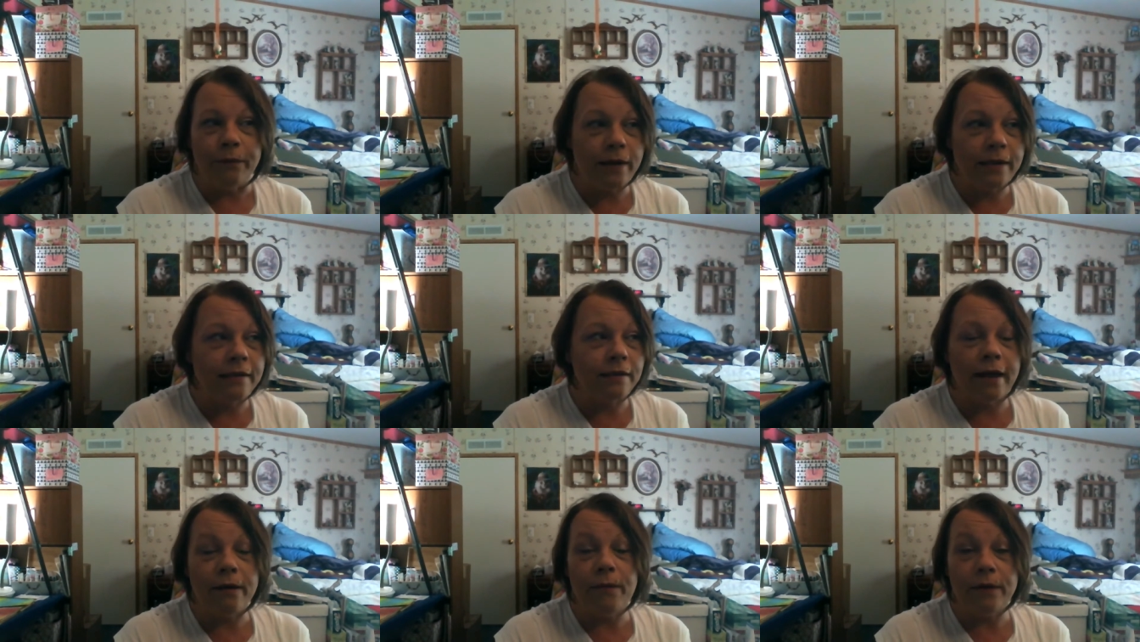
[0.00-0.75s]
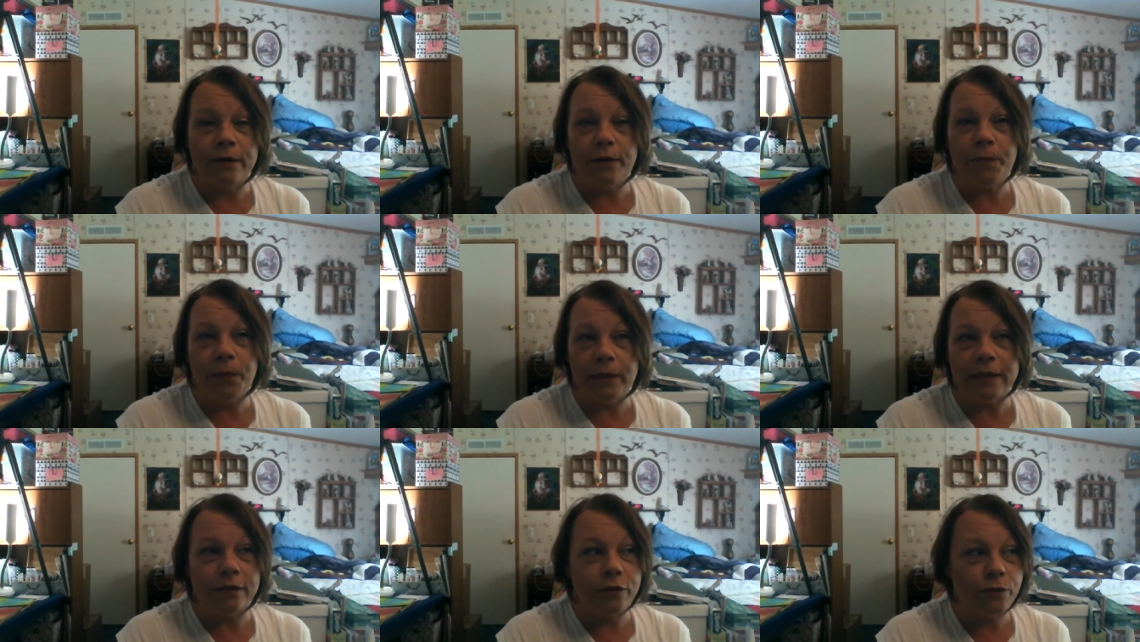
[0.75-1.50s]
wasn't like one of those
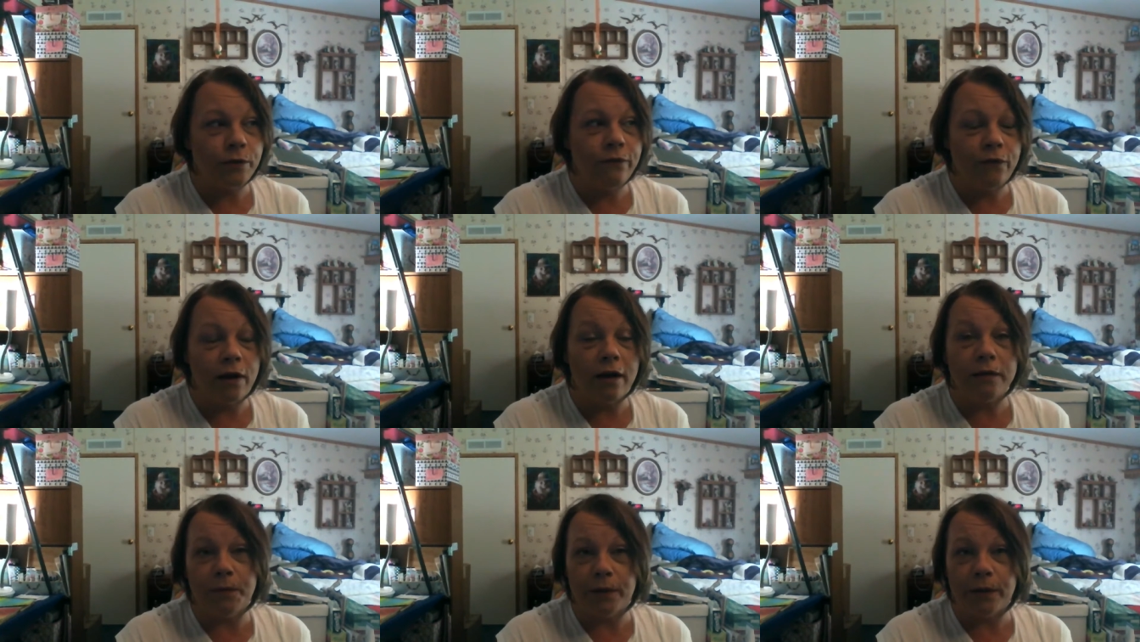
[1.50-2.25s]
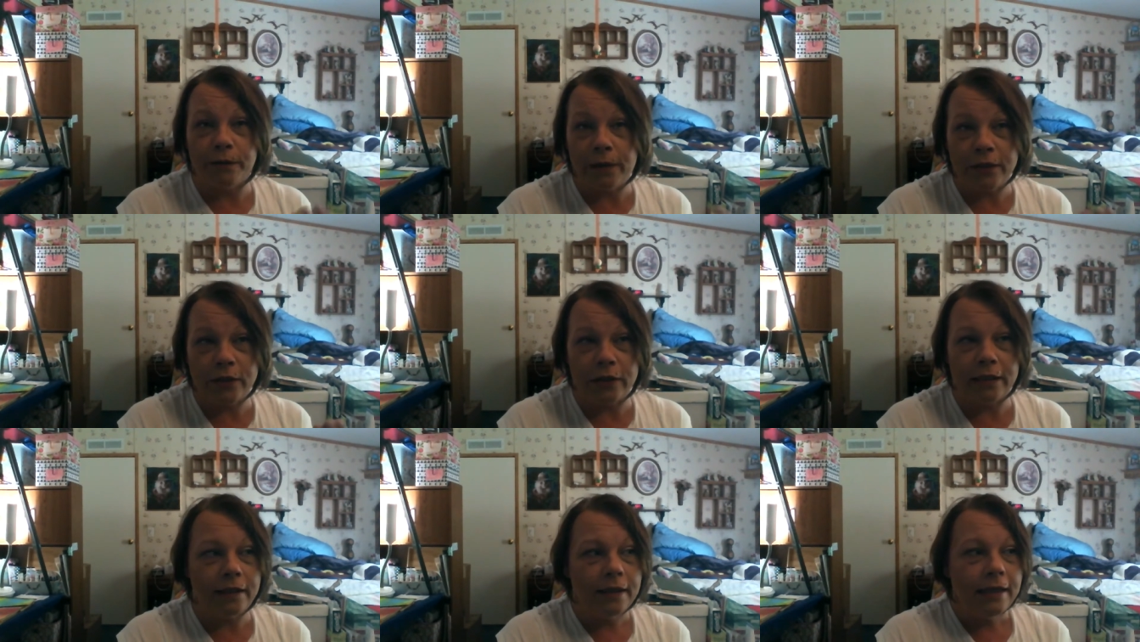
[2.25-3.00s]
poisonous tree frogs where you touch
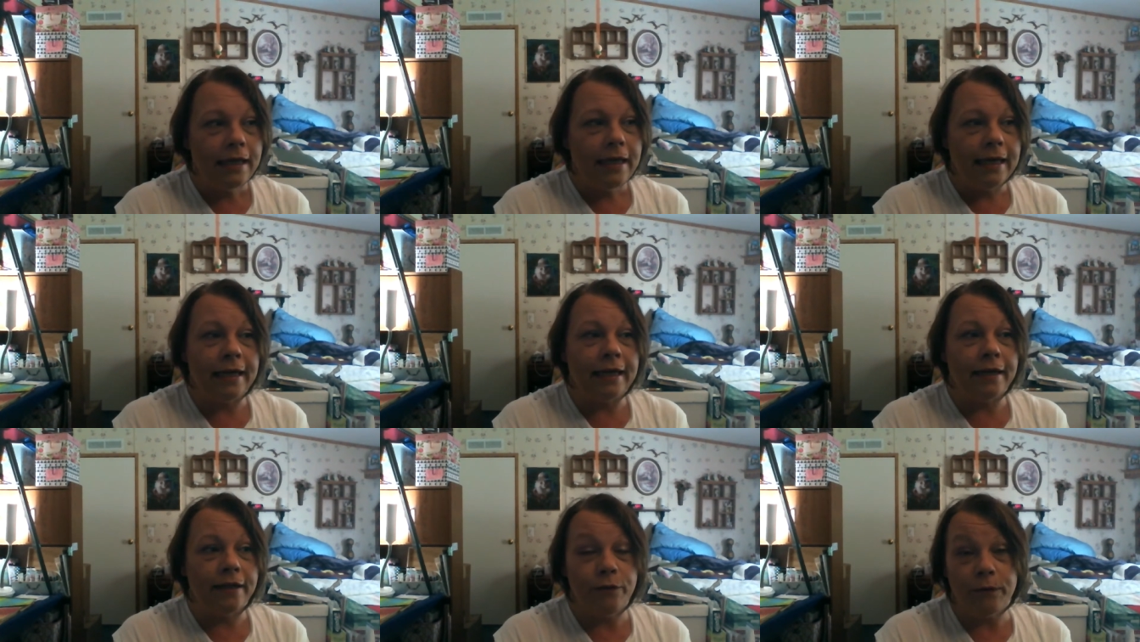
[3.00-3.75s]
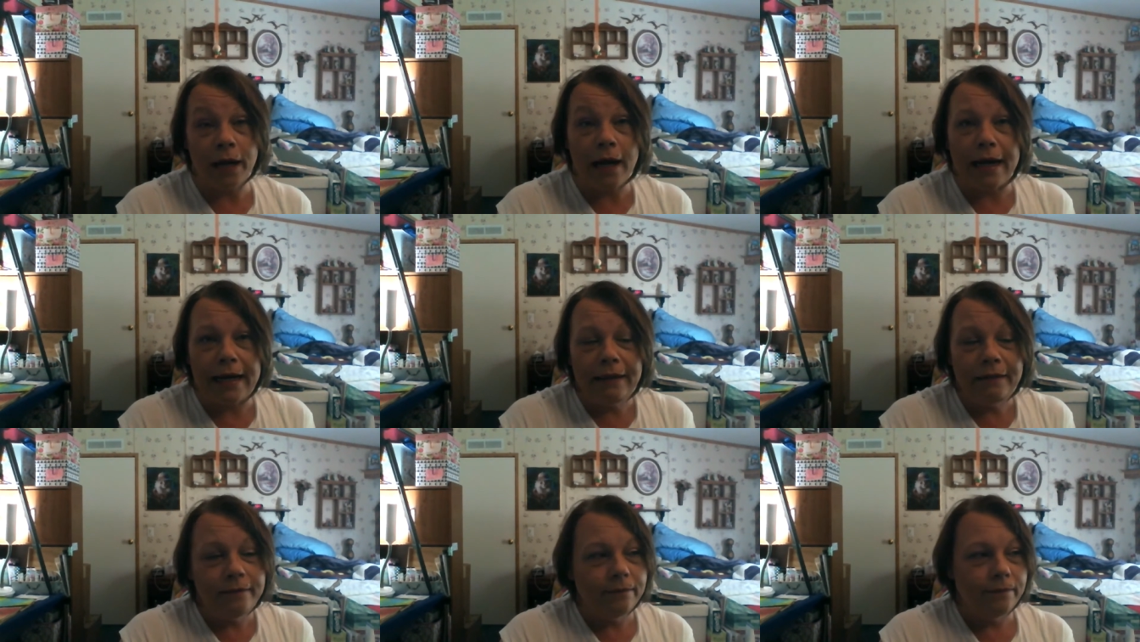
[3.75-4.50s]
it and you die.